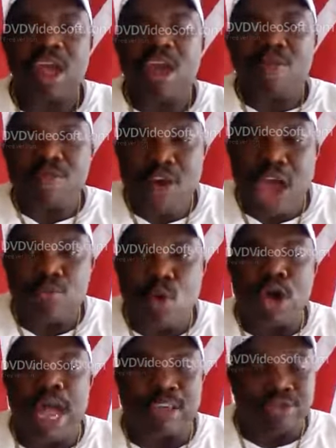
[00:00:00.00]

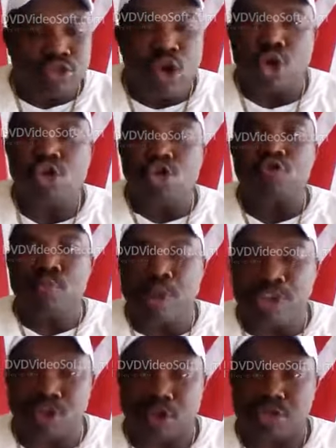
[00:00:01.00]
Facebook can show nude
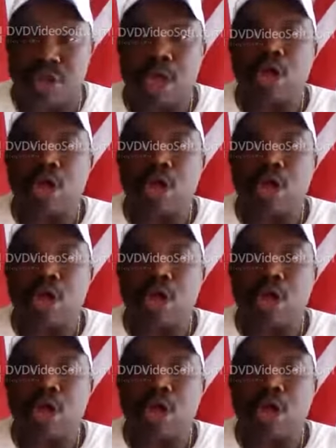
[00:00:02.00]
pictures,